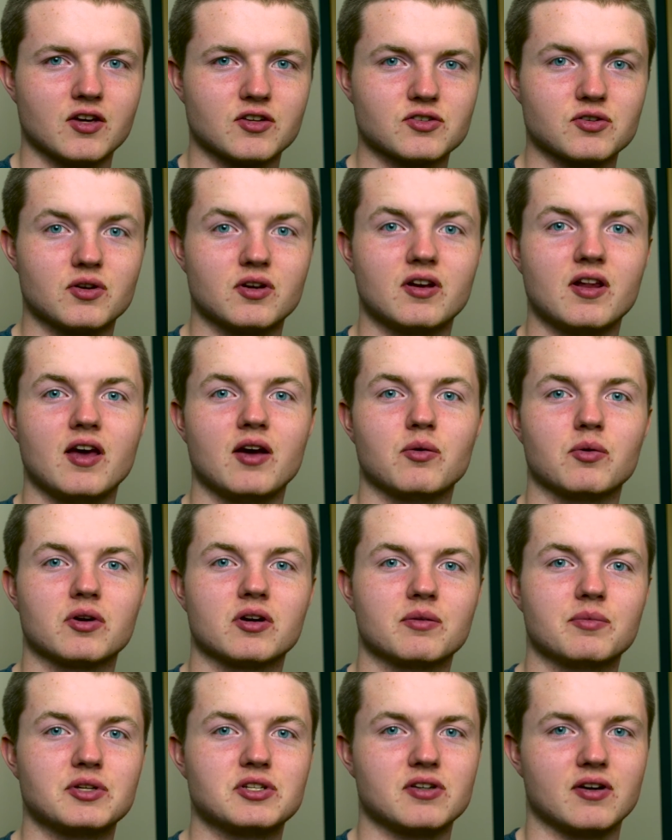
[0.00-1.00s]
So today we're
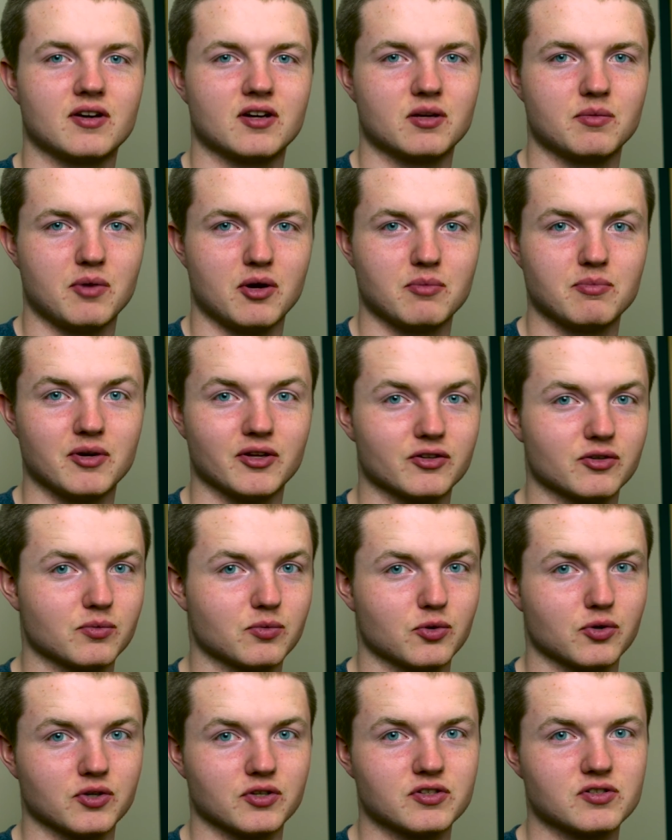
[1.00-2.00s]
going to be talking about
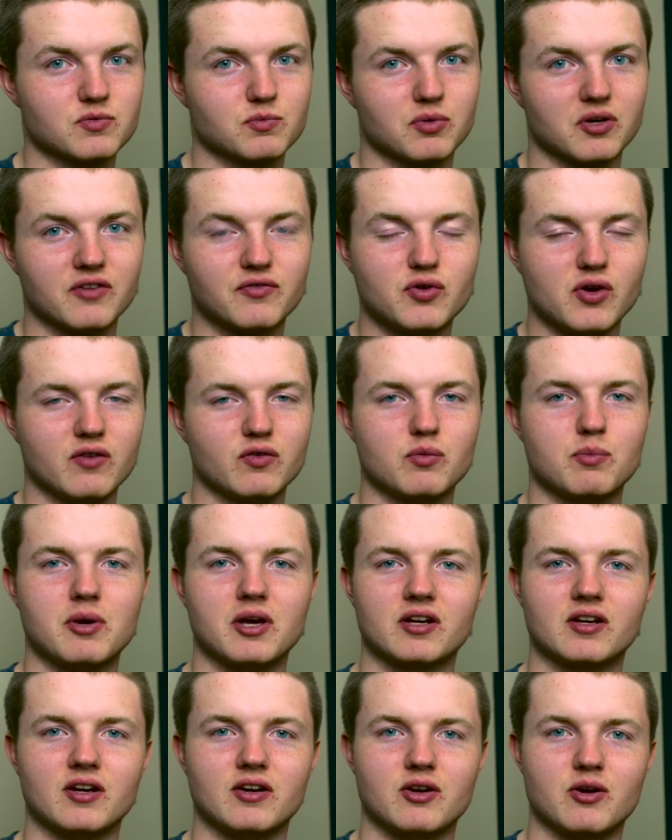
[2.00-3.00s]
motherboards, but if you haven't
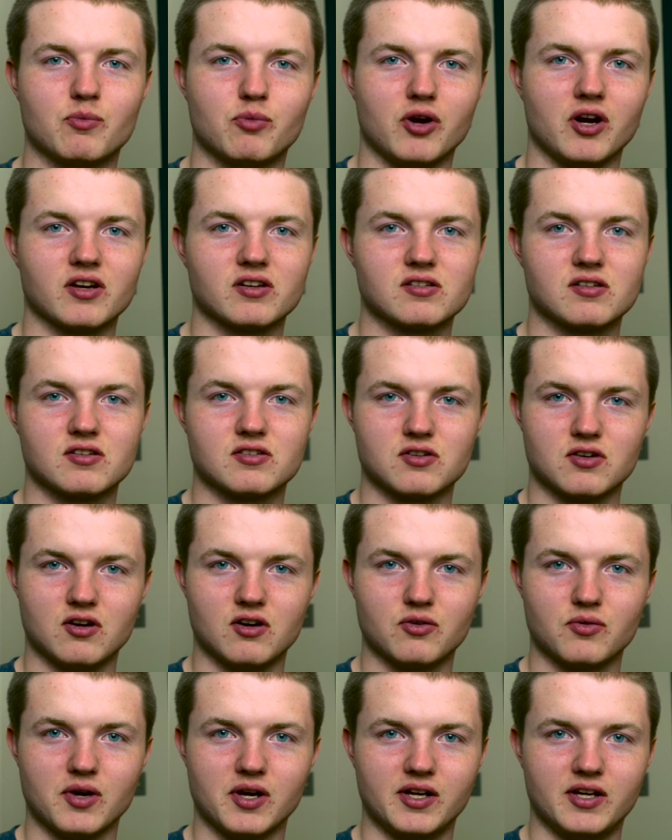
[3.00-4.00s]
picked out your processor
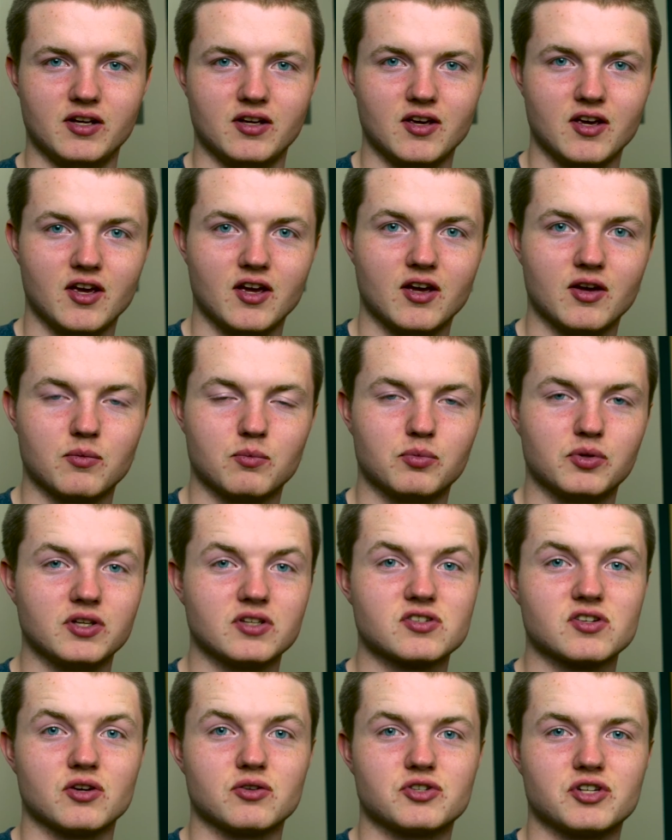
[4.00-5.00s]
already,
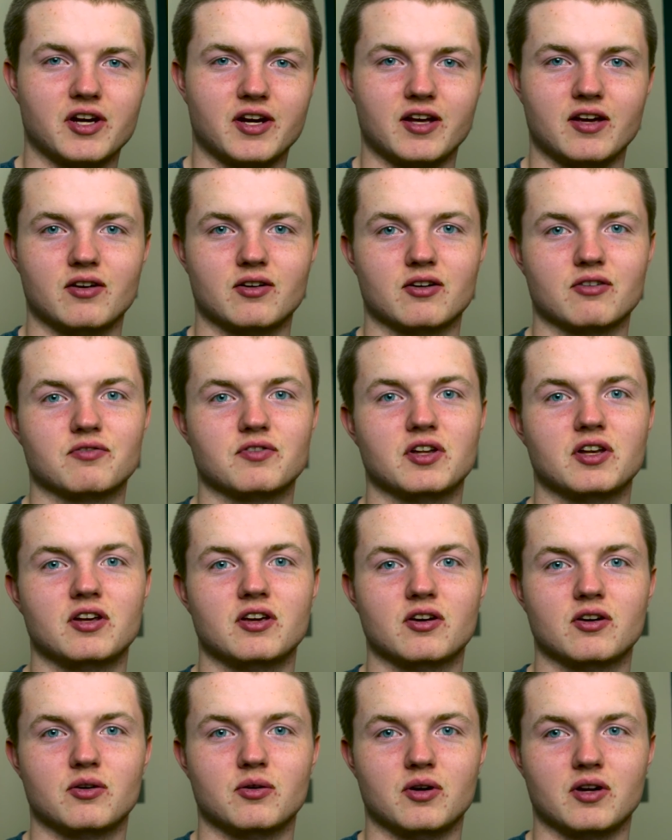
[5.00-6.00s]
please go check out our
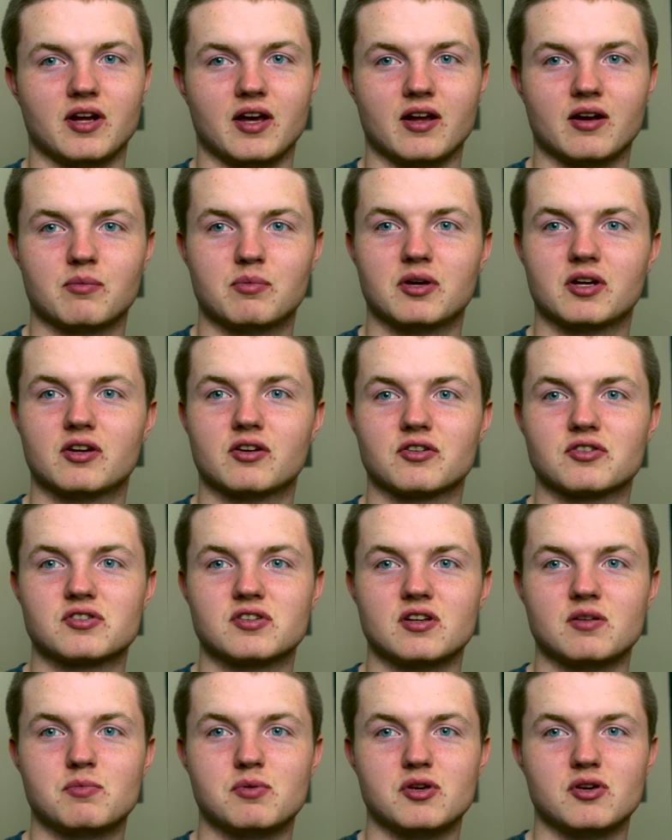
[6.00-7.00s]
video on how to pick your
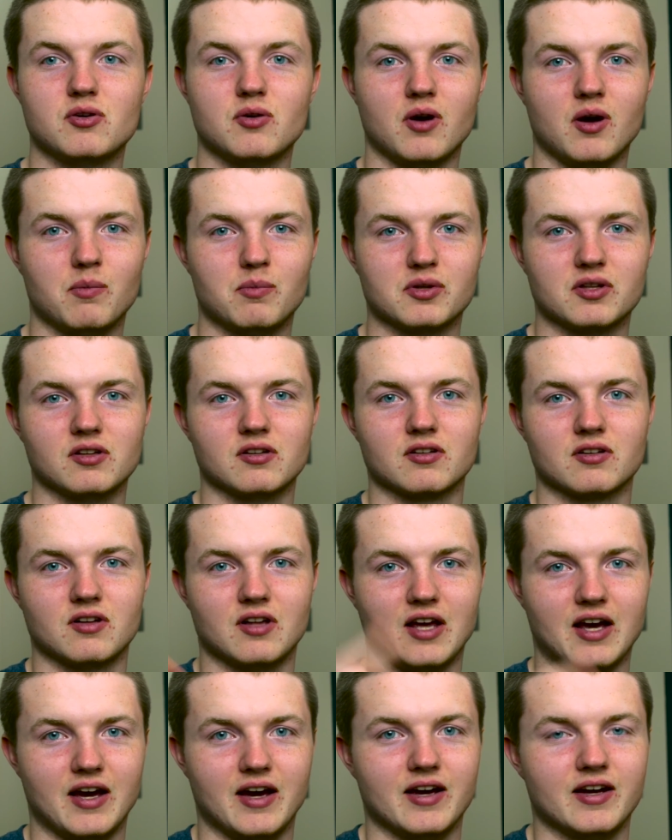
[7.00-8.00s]
CPU up in the
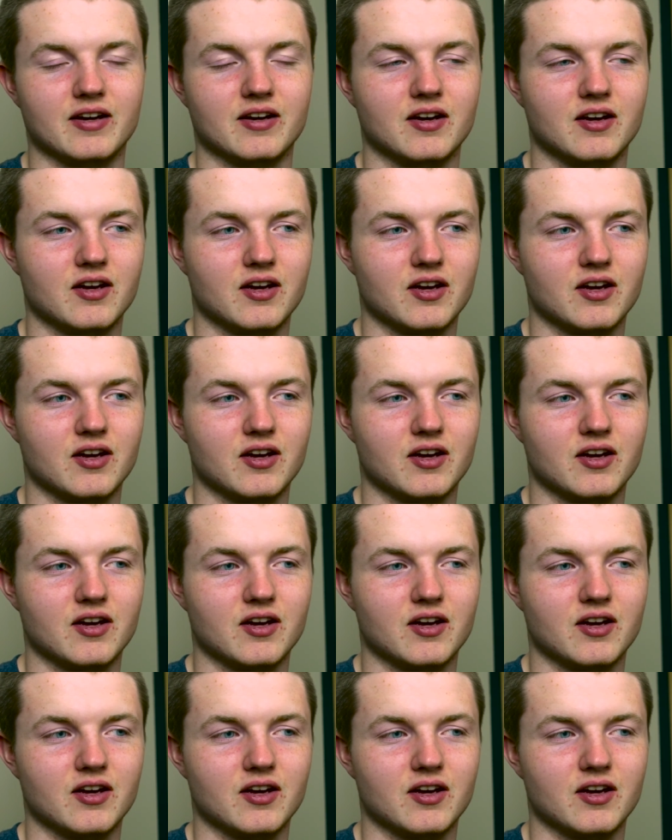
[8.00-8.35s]
little eye.